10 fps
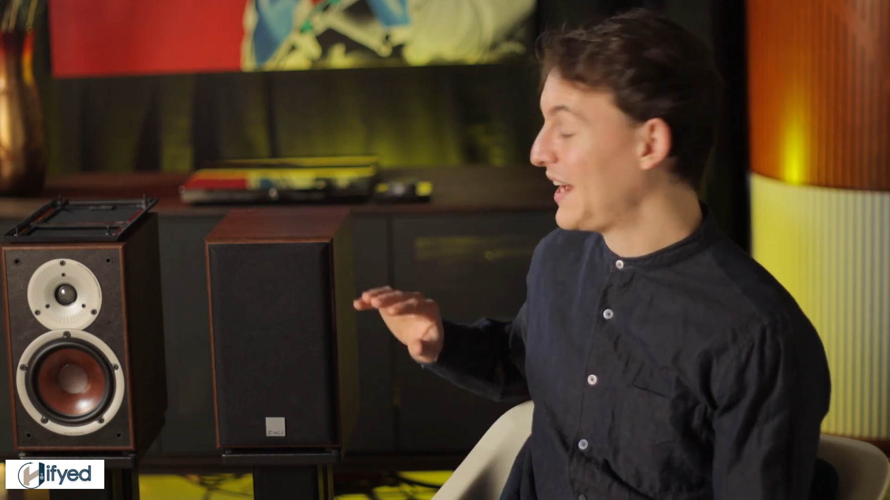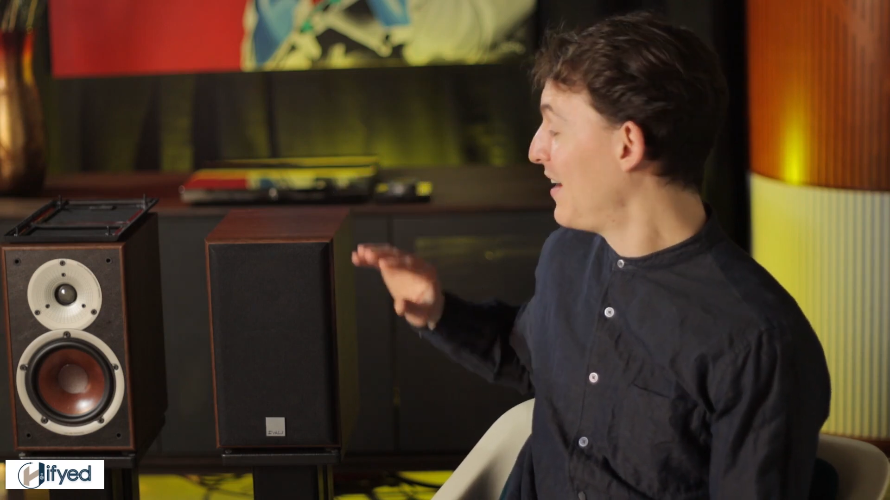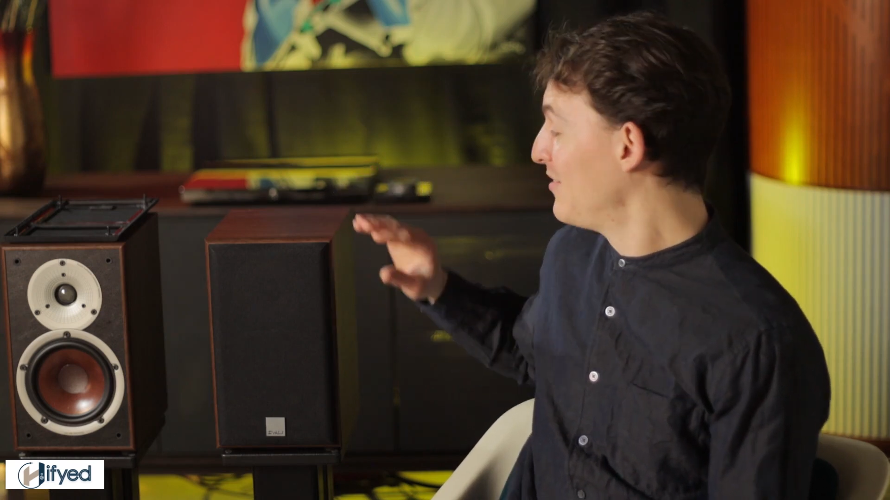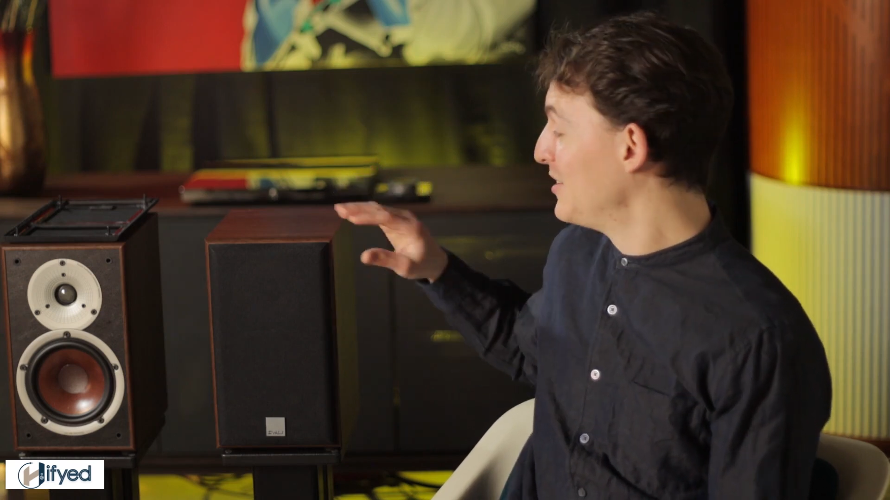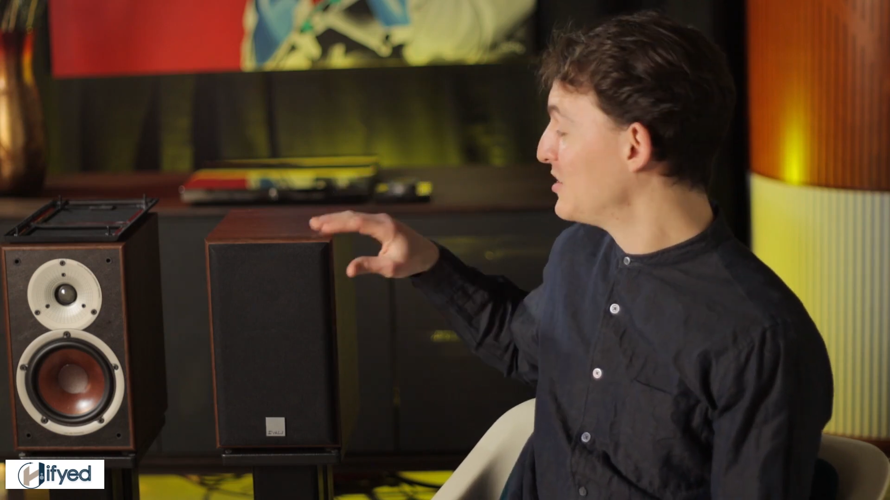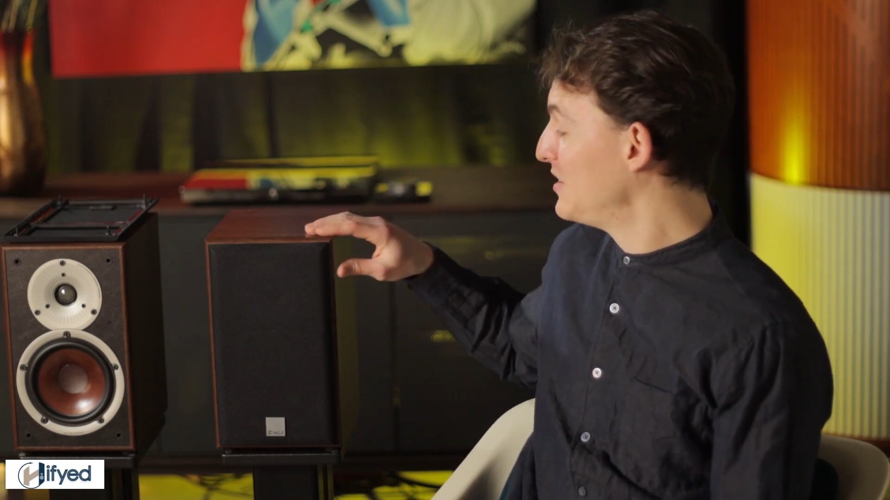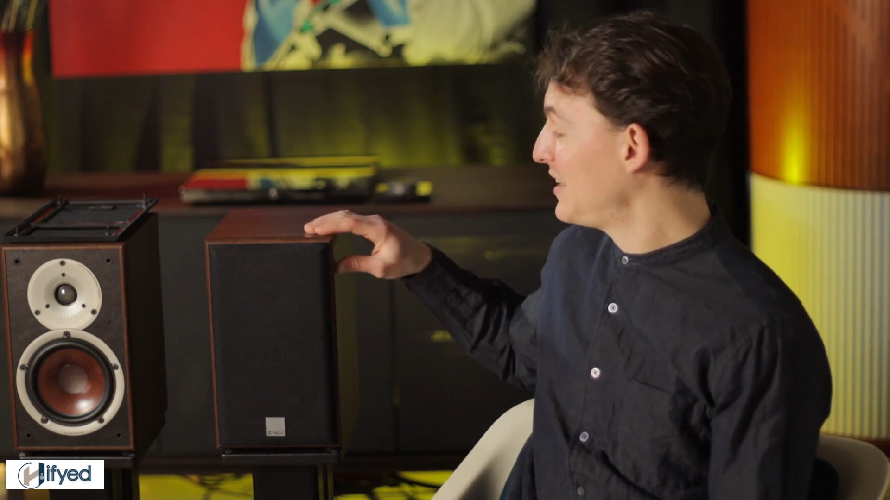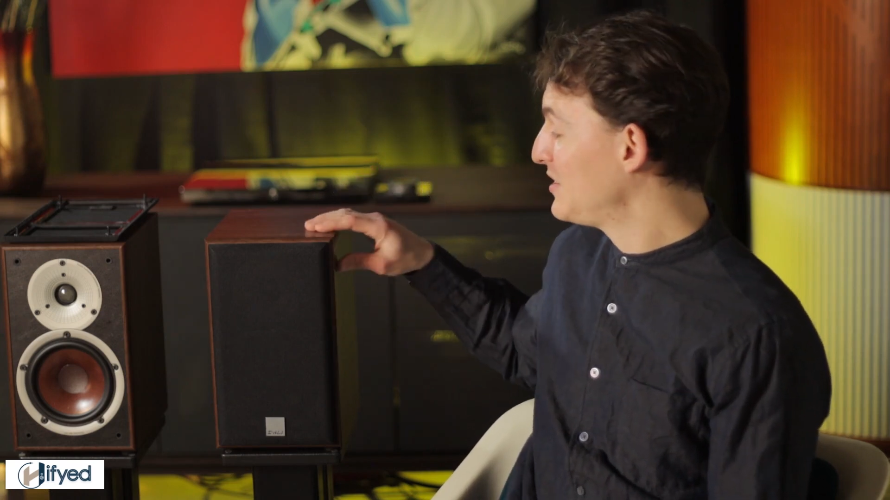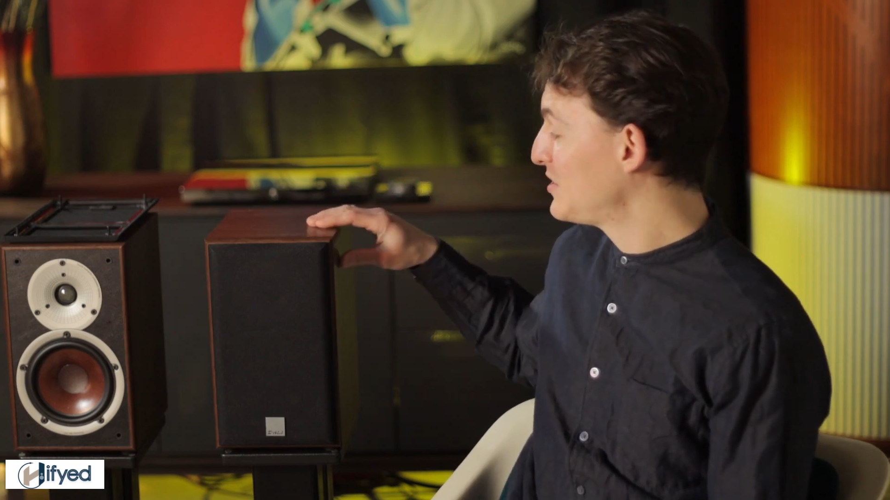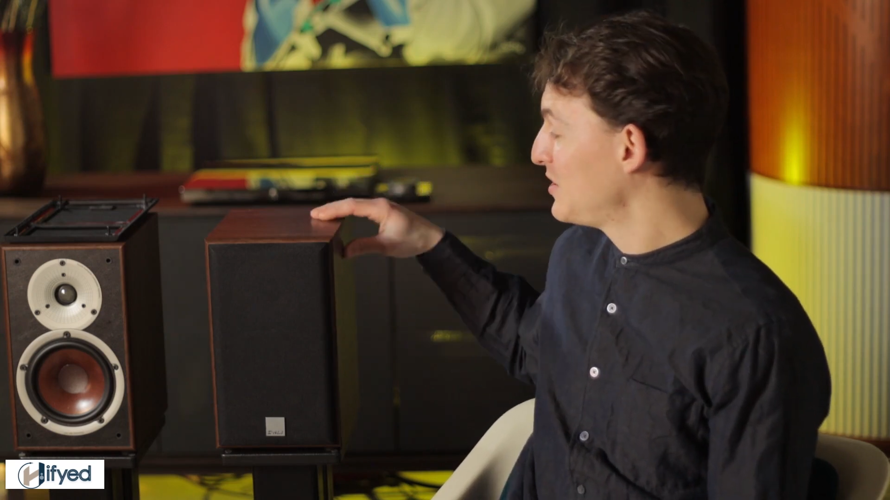They have this
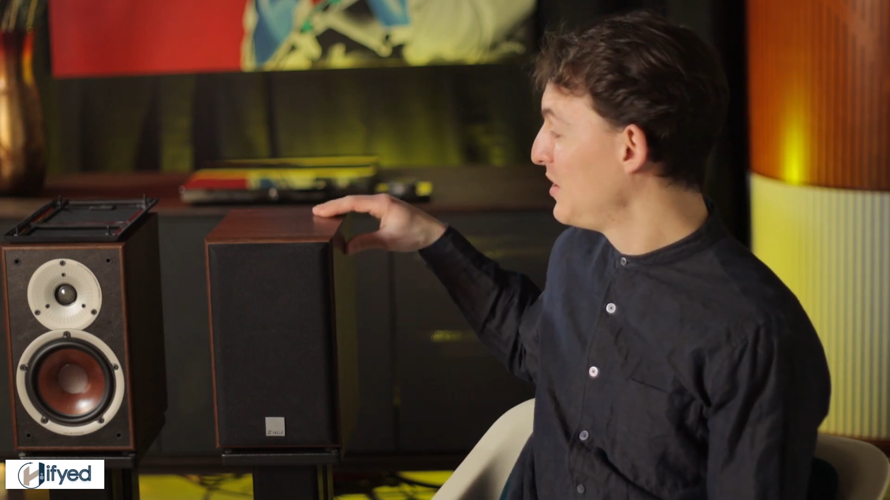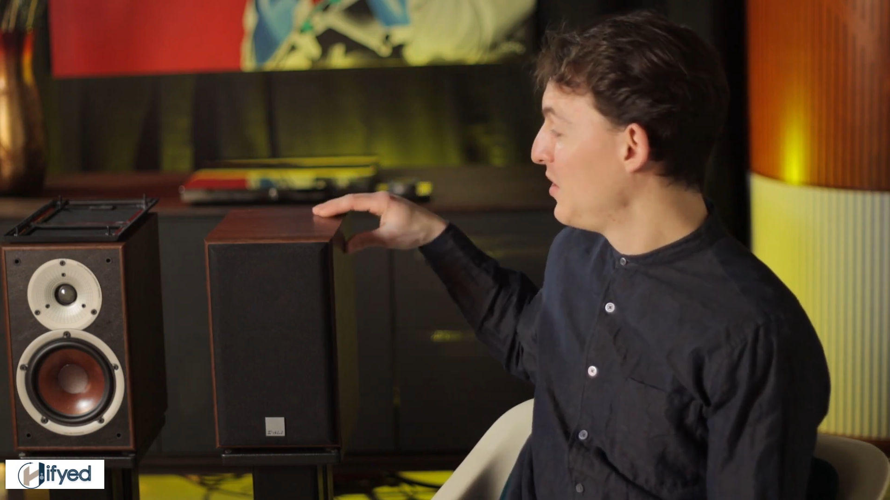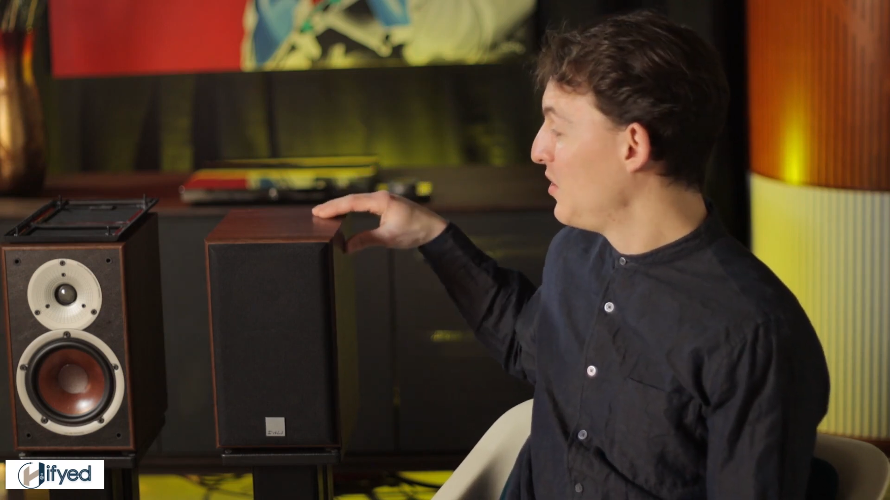nice